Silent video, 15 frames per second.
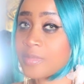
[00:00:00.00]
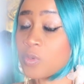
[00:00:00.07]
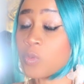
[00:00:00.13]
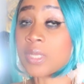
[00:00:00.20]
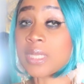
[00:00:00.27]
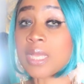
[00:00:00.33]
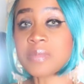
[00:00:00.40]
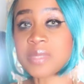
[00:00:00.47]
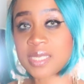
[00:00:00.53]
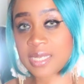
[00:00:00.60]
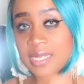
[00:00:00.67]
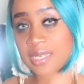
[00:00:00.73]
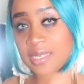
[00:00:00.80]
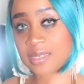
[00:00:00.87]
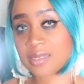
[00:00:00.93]
What I'm
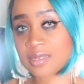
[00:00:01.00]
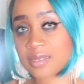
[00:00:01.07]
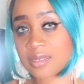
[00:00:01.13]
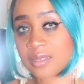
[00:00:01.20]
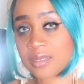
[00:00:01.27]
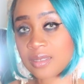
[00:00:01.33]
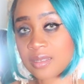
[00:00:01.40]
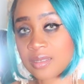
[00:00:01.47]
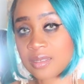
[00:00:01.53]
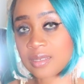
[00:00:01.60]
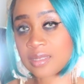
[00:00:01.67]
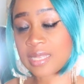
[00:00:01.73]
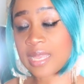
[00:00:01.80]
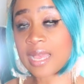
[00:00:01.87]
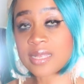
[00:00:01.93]
saying,
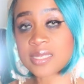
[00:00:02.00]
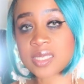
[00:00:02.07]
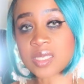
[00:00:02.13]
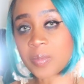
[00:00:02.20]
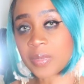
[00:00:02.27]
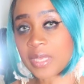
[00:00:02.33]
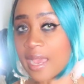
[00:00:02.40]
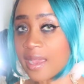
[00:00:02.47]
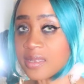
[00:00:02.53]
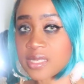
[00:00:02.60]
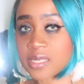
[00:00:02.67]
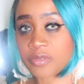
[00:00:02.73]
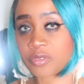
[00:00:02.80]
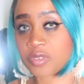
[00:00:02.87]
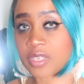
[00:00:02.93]
there are some
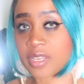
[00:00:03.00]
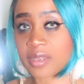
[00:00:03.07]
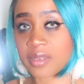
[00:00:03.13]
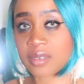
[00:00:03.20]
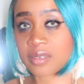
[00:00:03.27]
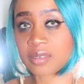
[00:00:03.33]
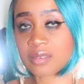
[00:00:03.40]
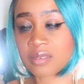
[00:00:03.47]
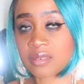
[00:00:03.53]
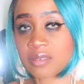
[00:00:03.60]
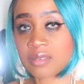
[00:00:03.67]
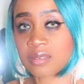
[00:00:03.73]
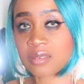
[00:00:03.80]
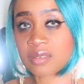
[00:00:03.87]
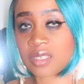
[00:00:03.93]
guys out there.
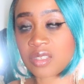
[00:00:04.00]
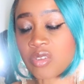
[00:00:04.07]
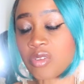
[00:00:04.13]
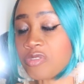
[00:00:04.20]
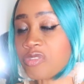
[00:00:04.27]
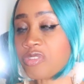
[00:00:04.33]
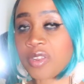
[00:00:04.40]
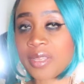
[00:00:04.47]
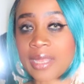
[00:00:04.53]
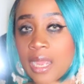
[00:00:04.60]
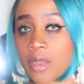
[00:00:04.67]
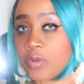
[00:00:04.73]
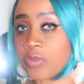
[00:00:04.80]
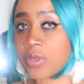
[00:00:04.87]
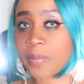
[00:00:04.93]
They don't freak
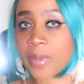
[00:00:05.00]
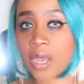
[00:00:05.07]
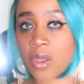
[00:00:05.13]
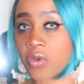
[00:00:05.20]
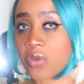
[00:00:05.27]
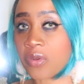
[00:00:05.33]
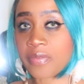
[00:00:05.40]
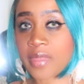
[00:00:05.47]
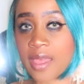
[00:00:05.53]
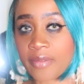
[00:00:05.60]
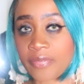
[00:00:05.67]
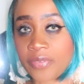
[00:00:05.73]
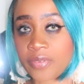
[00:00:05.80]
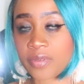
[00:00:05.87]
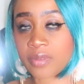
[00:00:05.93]
out about all of
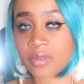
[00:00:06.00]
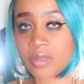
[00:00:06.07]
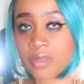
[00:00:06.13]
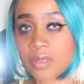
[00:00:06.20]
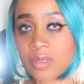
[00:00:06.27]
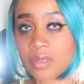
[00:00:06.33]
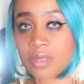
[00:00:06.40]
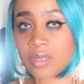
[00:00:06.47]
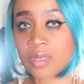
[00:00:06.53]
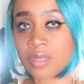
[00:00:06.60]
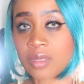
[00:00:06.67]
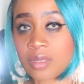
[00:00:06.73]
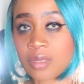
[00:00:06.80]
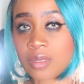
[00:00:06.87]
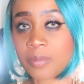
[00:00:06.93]
that
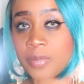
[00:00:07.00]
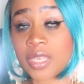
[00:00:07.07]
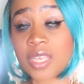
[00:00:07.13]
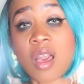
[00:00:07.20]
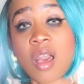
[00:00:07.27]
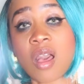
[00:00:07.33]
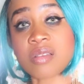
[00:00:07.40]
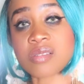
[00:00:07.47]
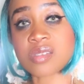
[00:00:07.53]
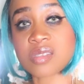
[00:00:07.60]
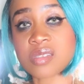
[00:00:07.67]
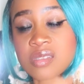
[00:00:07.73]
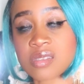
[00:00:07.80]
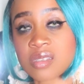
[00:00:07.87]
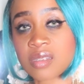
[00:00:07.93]

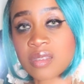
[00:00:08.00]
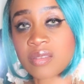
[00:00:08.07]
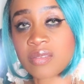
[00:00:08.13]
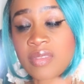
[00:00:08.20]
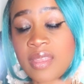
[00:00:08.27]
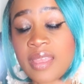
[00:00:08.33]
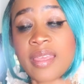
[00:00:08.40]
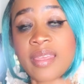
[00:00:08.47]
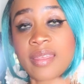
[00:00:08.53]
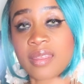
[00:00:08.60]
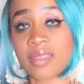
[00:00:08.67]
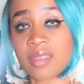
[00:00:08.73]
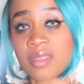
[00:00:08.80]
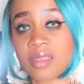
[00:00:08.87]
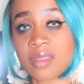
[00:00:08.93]
because
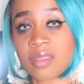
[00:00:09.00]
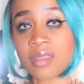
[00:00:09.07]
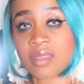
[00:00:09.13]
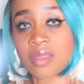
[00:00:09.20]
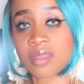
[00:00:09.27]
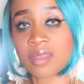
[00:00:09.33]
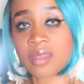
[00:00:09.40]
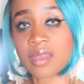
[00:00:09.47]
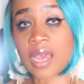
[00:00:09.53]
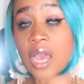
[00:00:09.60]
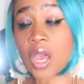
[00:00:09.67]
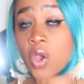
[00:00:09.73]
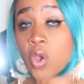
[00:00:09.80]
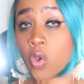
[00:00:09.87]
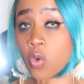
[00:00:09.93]
They
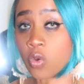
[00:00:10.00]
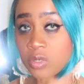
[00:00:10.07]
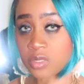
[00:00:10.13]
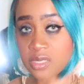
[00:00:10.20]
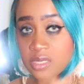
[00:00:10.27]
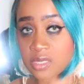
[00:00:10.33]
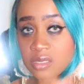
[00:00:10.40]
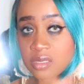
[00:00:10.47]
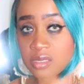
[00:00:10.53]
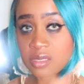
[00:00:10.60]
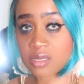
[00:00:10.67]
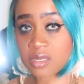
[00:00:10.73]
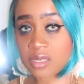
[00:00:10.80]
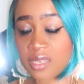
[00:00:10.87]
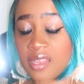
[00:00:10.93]
are holding
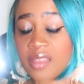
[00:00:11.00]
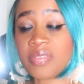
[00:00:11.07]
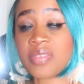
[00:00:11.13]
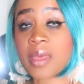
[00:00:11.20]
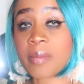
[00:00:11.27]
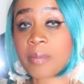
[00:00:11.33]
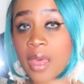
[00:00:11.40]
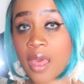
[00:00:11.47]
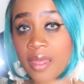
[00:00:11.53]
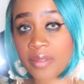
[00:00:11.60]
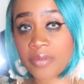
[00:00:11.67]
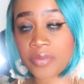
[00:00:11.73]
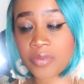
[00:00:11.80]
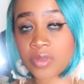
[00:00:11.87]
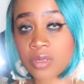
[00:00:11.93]
in their
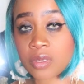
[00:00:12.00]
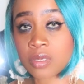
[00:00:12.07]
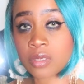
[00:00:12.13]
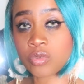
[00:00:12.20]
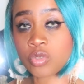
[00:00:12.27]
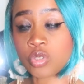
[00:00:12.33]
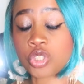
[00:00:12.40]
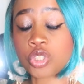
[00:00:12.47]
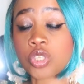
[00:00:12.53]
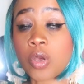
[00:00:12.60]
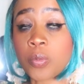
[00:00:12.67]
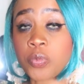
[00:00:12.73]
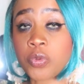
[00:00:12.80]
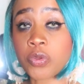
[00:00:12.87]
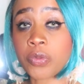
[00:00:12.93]
mind the
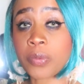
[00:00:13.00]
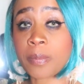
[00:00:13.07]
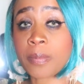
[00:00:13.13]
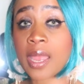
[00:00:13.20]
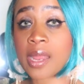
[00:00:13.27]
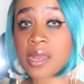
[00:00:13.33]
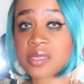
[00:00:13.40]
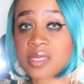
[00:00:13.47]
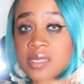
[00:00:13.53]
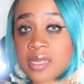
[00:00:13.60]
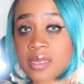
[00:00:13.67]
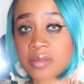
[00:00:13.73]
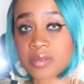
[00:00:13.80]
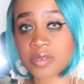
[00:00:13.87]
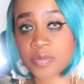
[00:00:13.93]
champion
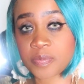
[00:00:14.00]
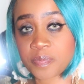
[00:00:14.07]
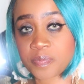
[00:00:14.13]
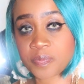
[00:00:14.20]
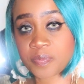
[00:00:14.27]
mindset.